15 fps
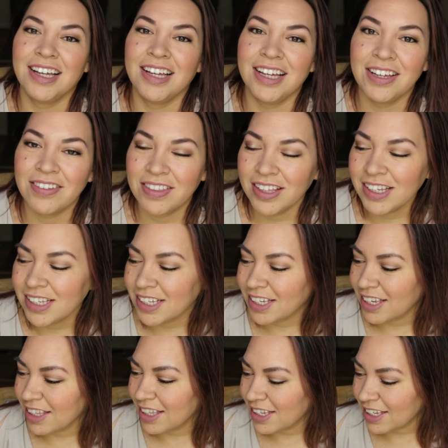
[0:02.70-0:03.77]
If this
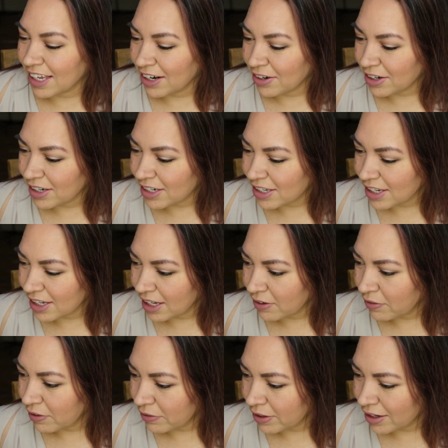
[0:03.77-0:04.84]
isn't the scariest thing I've
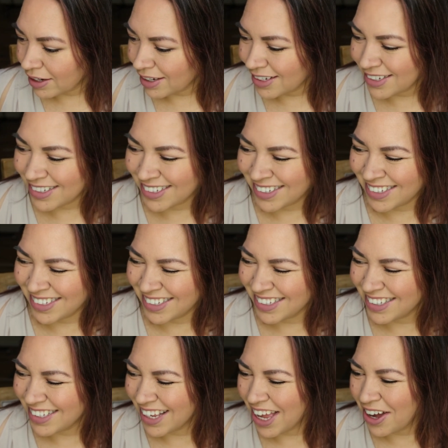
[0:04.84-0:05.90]
ever done.
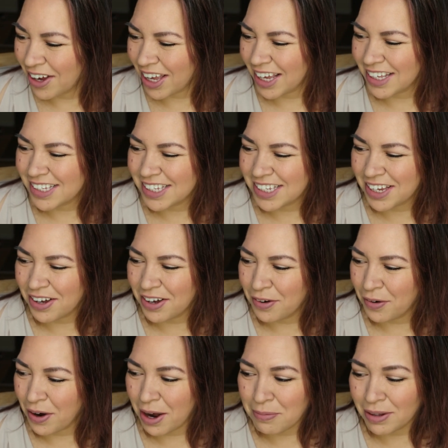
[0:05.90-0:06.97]
Okay, so
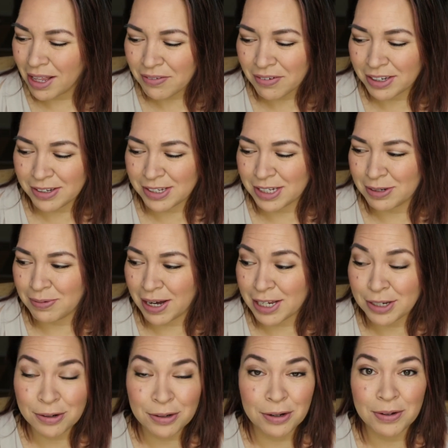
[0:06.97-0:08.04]
I'm live on YouTube. I
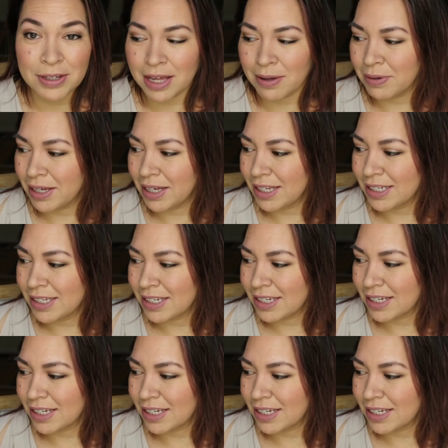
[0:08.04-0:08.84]
don't know what that means.